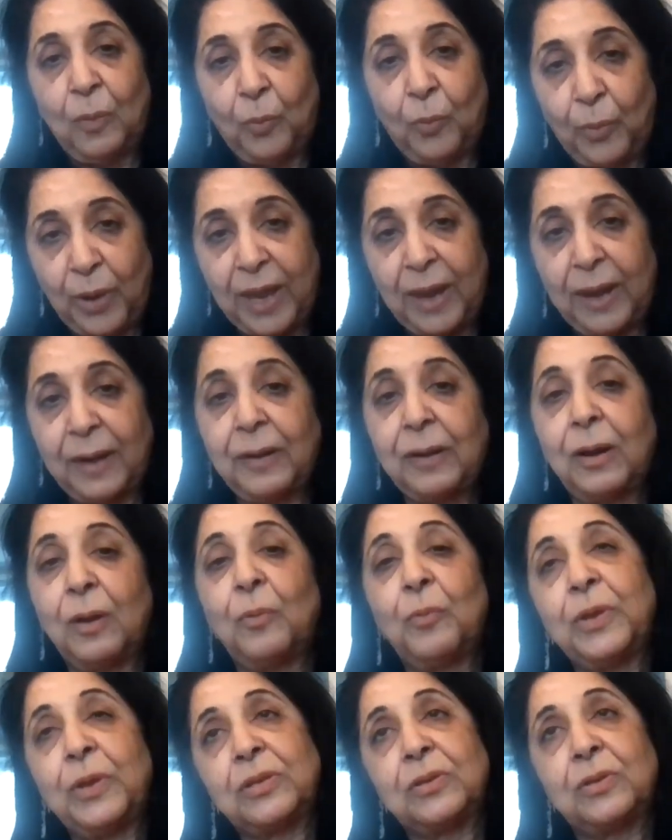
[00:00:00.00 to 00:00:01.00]
where
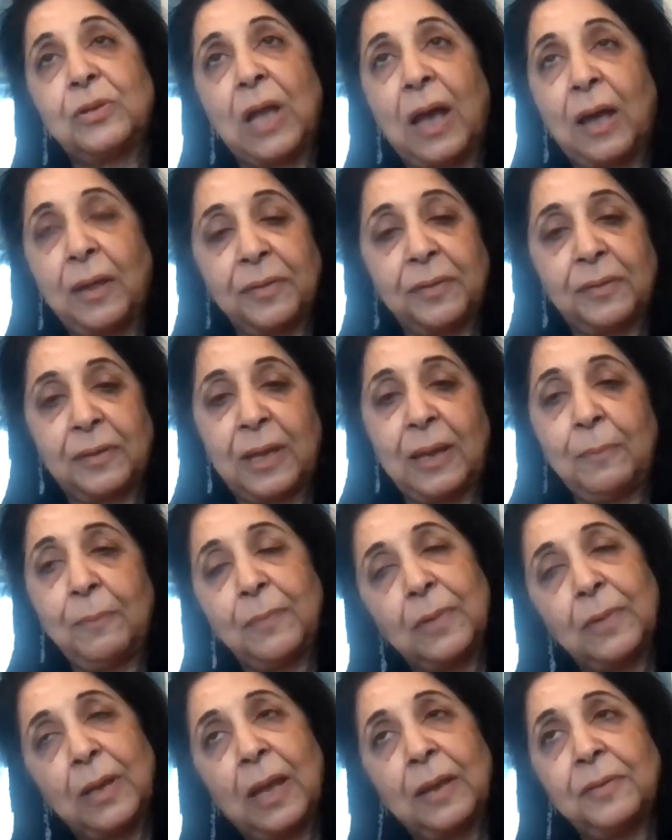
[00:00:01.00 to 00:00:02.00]
we asked
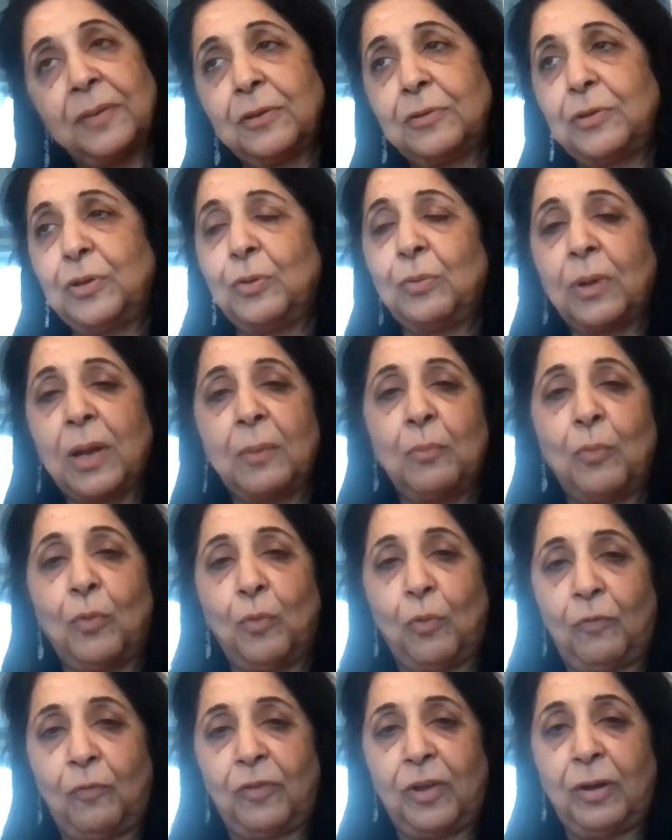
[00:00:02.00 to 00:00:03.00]
them, I said, you come
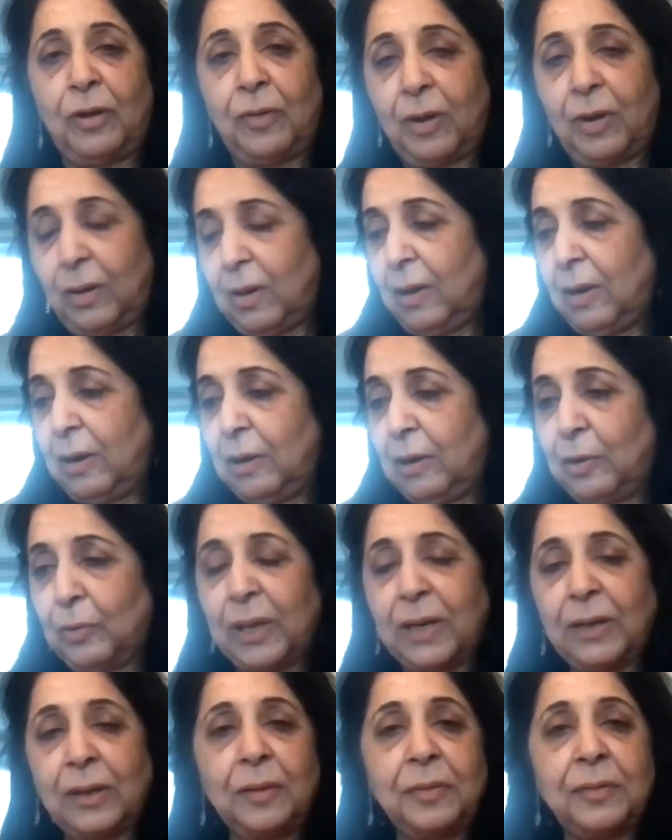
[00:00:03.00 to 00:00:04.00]
over,
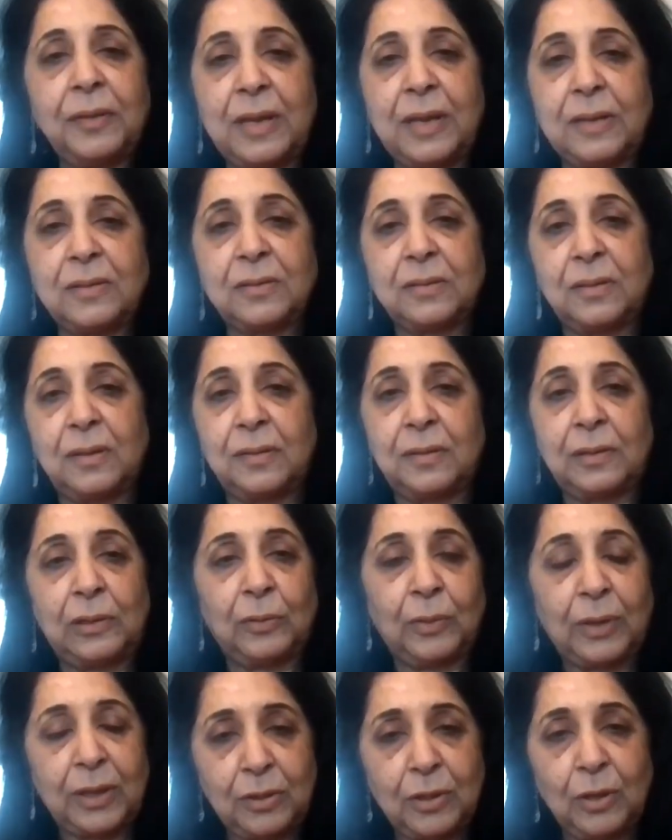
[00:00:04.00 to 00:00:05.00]
look at our centers,
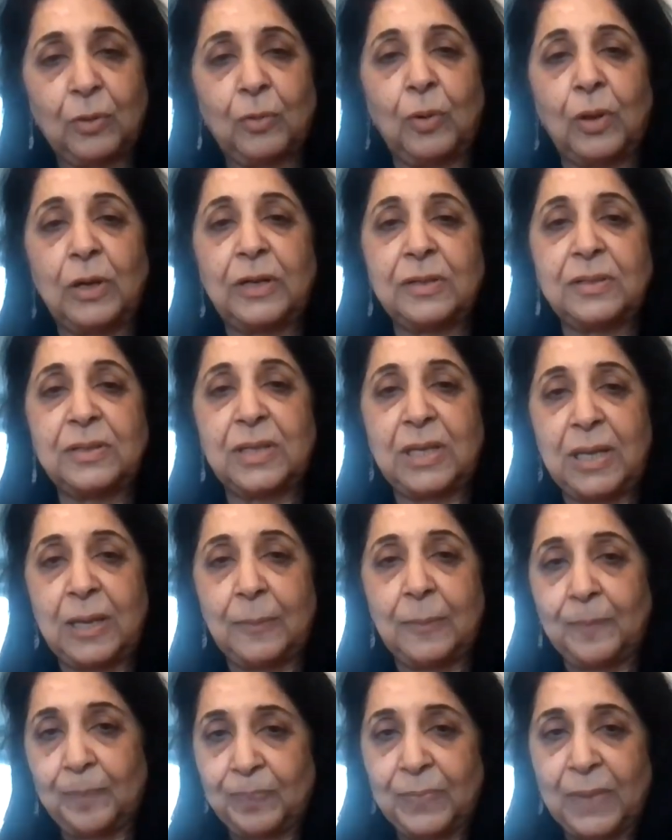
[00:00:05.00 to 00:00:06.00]
look at the
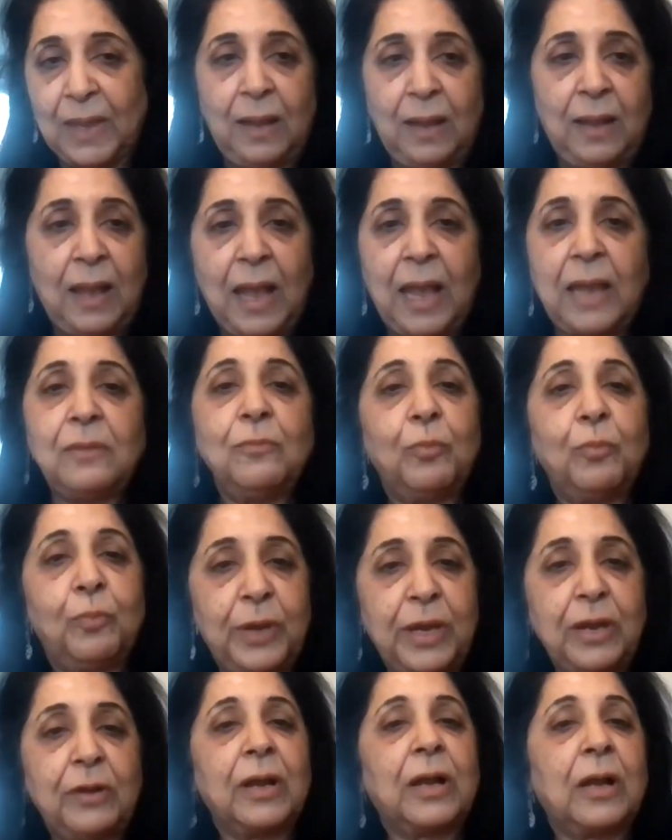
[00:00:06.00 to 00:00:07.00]
quality, and
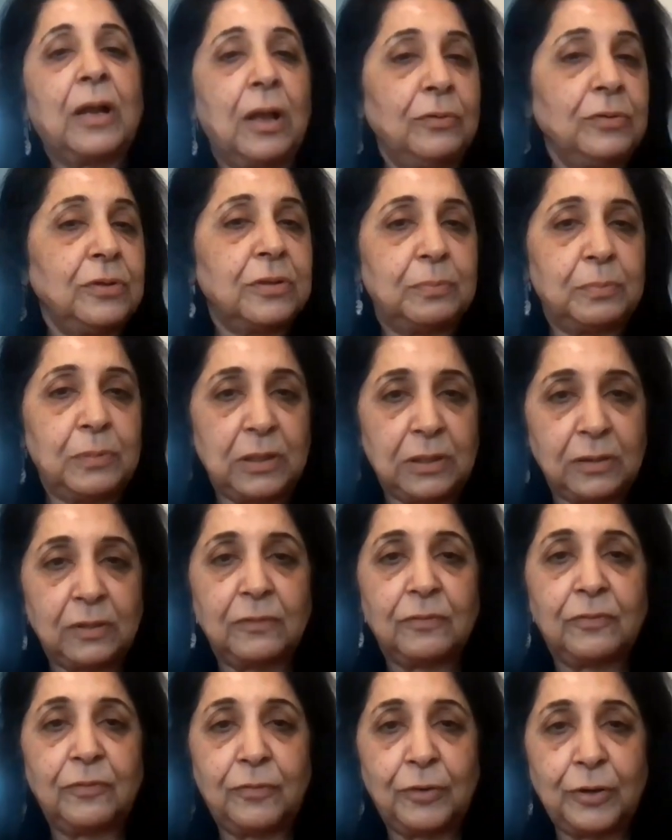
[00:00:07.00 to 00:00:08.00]
we are accountable
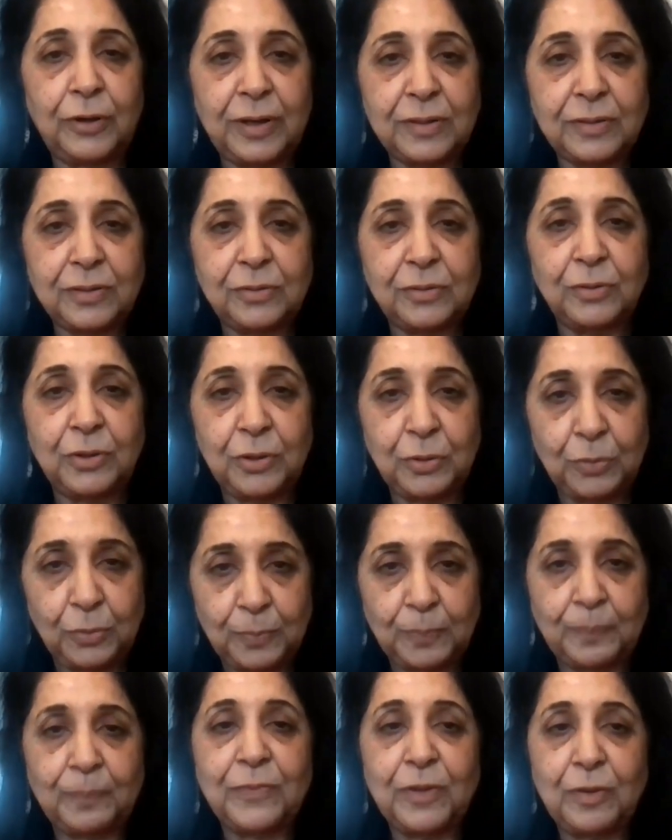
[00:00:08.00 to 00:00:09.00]
for it to you.
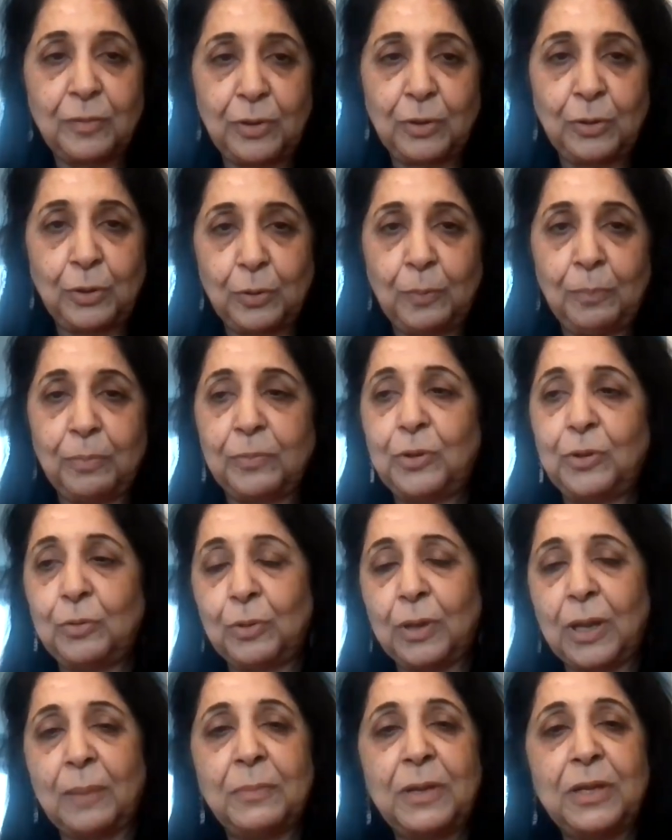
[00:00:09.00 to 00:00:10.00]
So, you know,
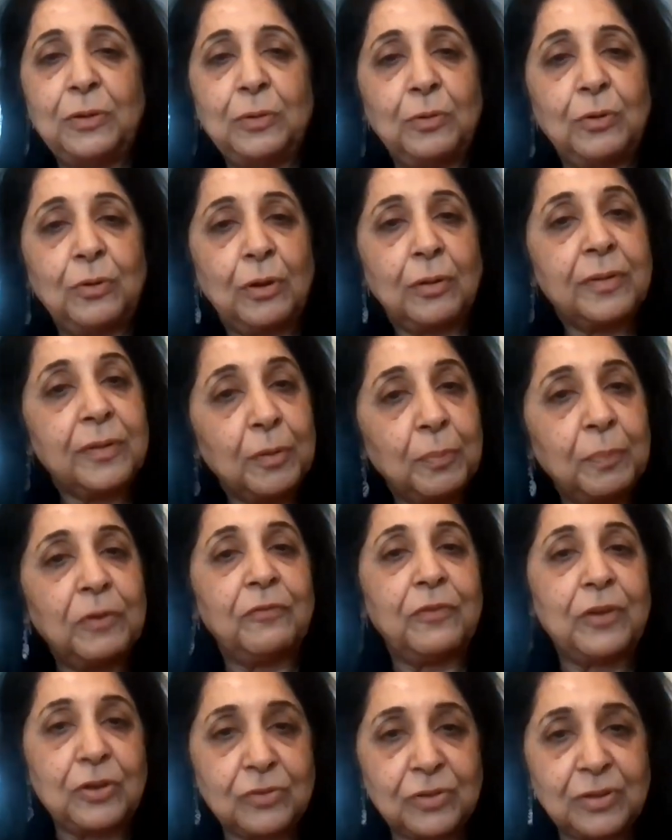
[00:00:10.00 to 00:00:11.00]
you come and do your
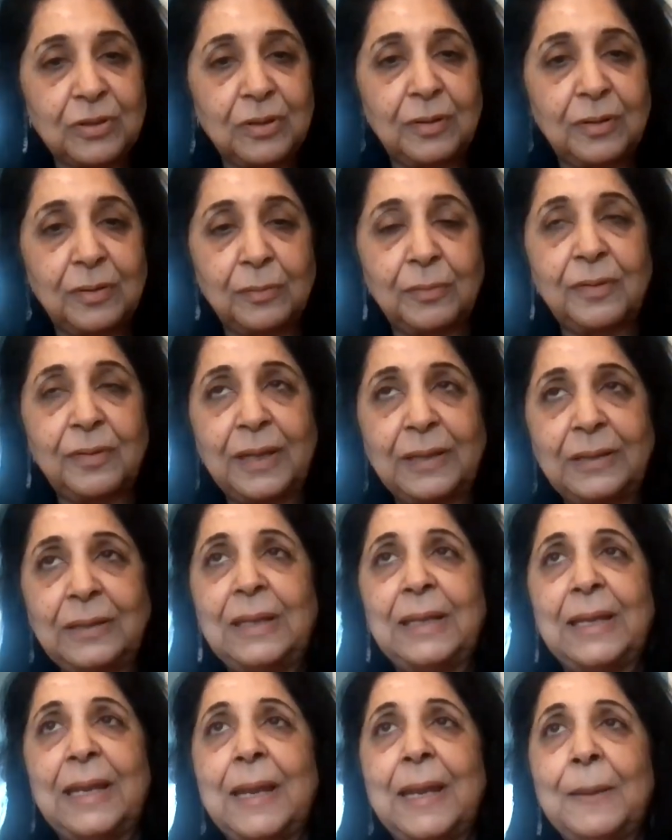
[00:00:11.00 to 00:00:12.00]
supervision. So
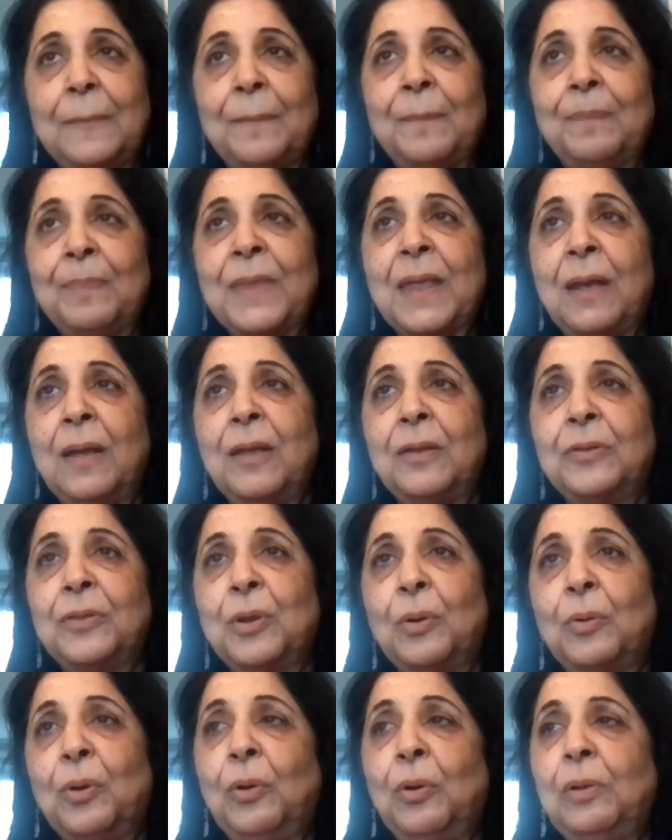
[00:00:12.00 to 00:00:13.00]
suddenly,
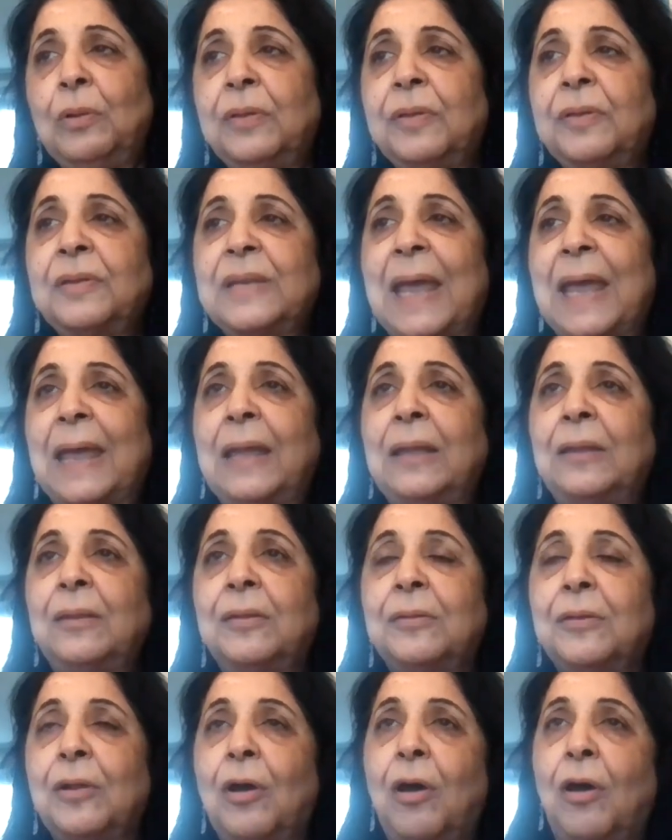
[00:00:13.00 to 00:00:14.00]
the whole
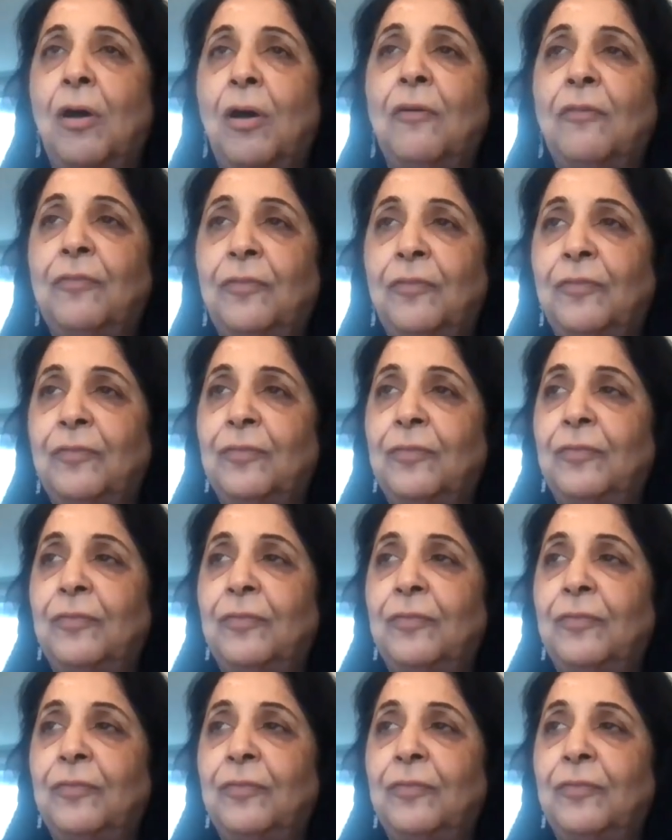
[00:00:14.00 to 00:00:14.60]
stance of